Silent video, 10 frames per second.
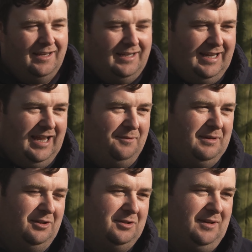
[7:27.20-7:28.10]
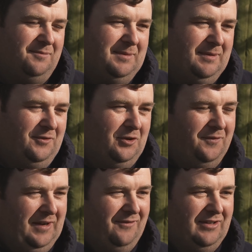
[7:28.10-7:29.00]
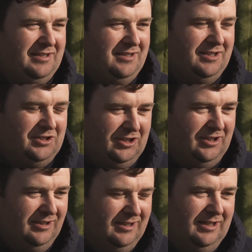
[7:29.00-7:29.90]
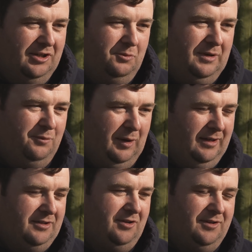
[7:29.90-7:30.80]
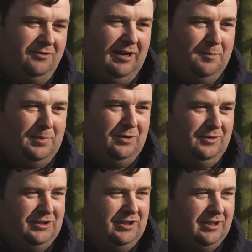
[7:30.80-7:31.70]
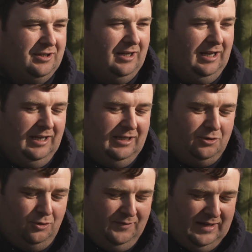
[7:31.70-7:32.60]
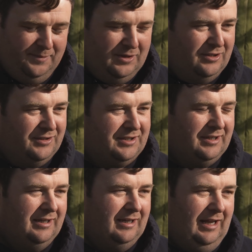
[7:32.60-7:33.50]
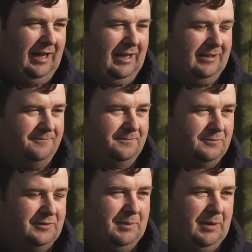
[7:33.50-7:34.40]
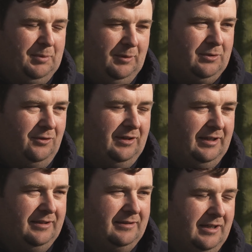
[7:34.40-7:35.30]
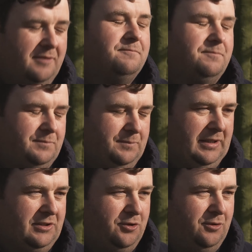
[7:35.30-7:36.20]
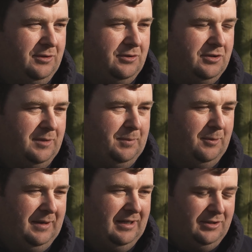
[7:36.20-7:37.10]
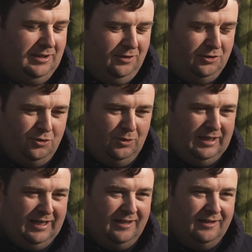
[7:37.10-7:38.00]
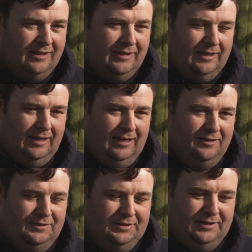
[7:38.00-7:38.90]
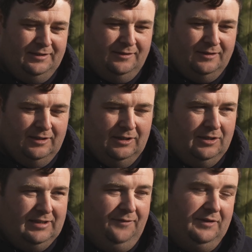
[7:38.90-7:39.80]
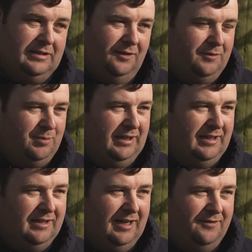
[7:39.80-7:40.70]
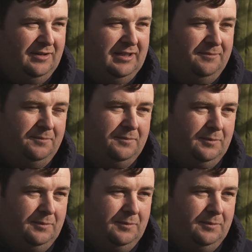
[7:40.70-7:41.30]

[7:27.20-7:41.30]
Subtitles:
Yeah, we'll look to have maybe 4 or 5 litters this year. We have 1 litter on the ground born this year, called the EMERS, and we've got a pup currently, bitch just in pup now, Gilo, Juliet, and Sapphire's off for breeding now, and then